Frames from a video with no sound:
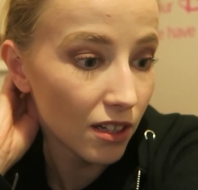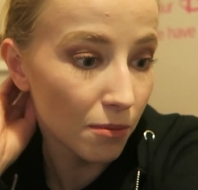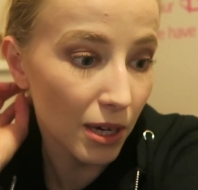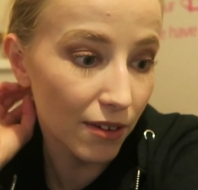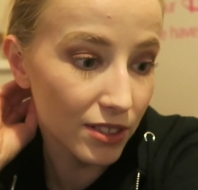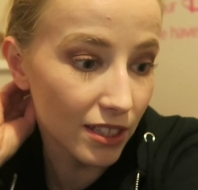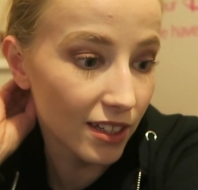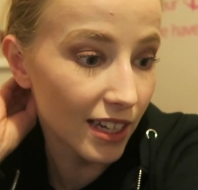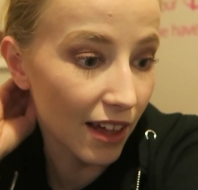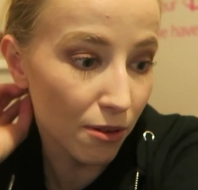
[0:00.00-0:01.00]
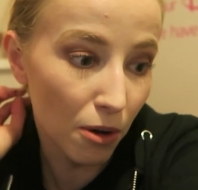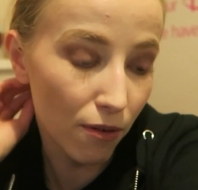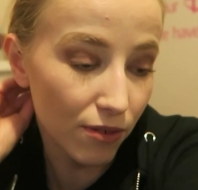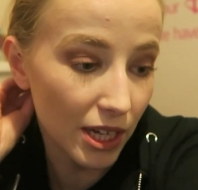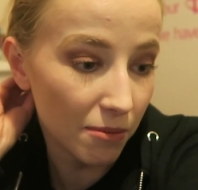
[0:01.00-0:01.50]
might have to get them
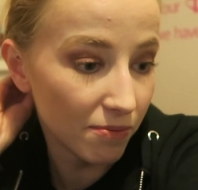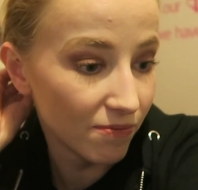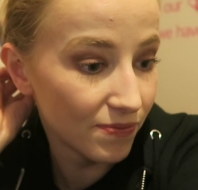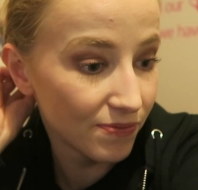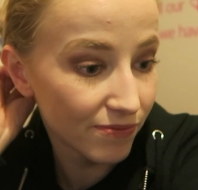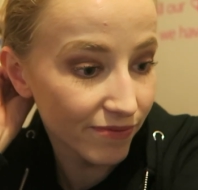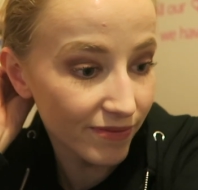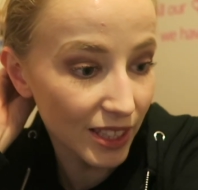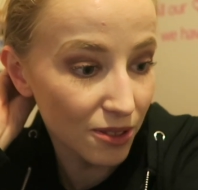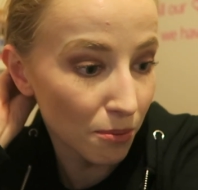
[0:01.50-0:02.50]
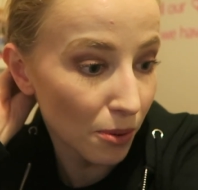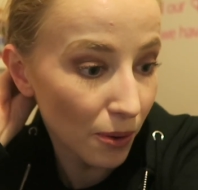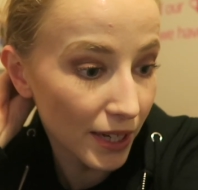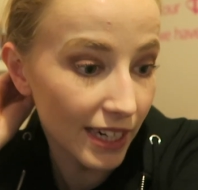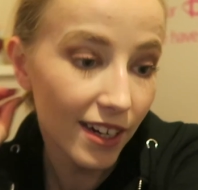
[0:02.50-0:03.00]
off him at some
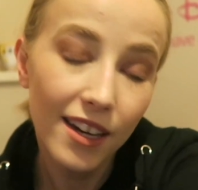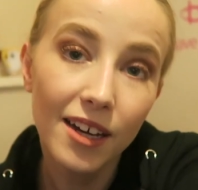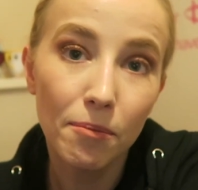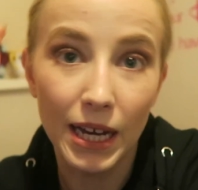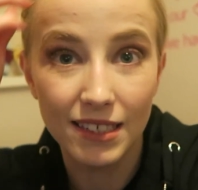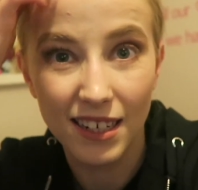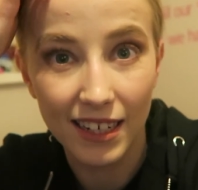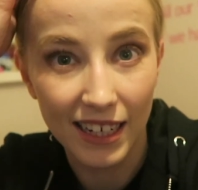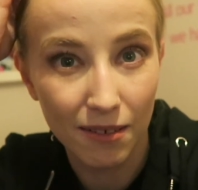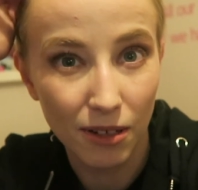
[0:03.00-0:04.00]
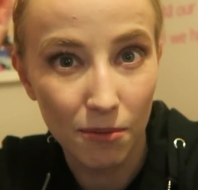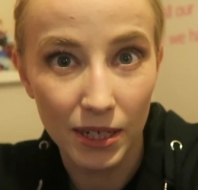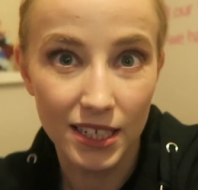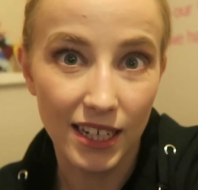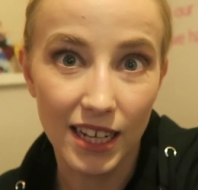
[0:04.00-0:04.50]
point. Basically like
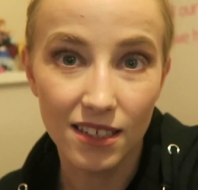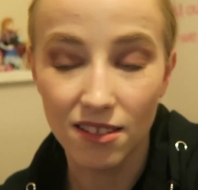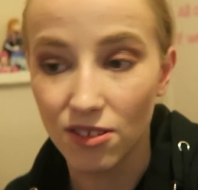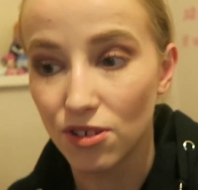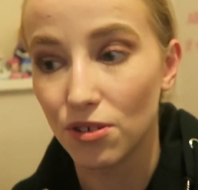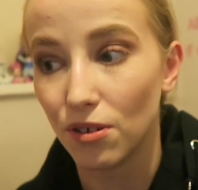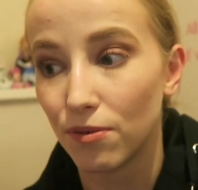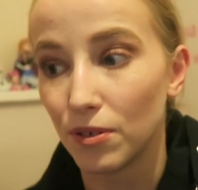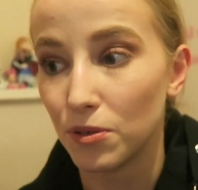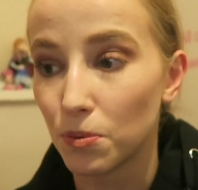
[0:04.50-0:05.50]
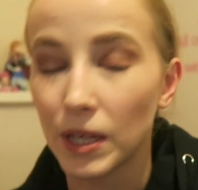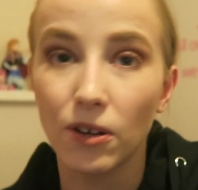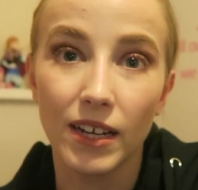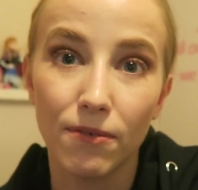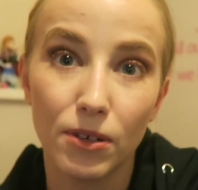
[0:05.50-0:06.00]
my tickets and stuff, and we
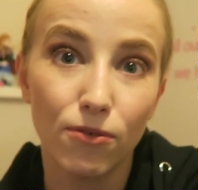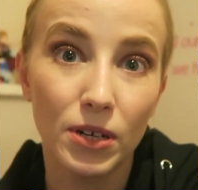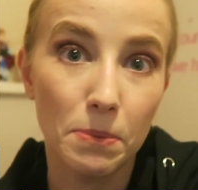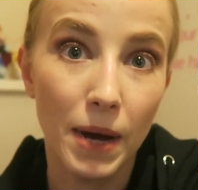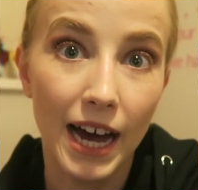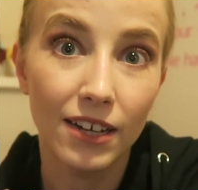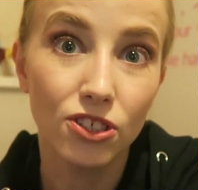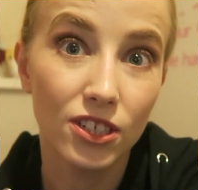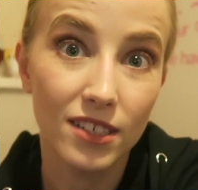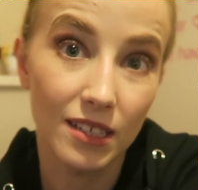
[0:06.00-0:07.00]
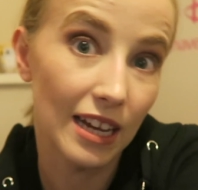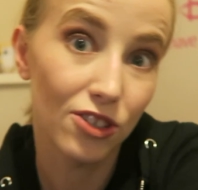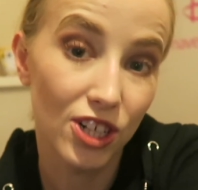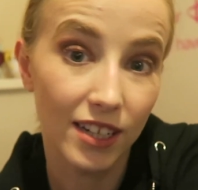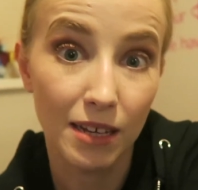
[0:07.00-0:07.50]
got given a free badge and it says
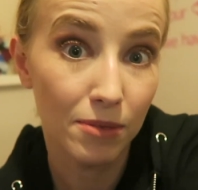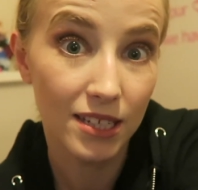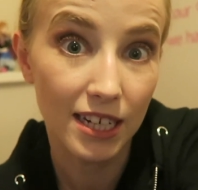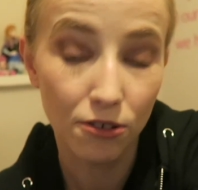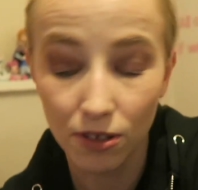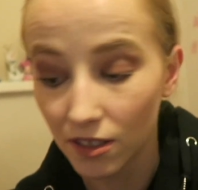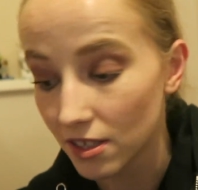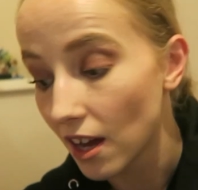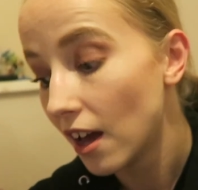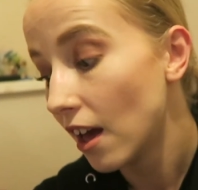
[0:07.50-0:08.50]
hashtag keep the secrets,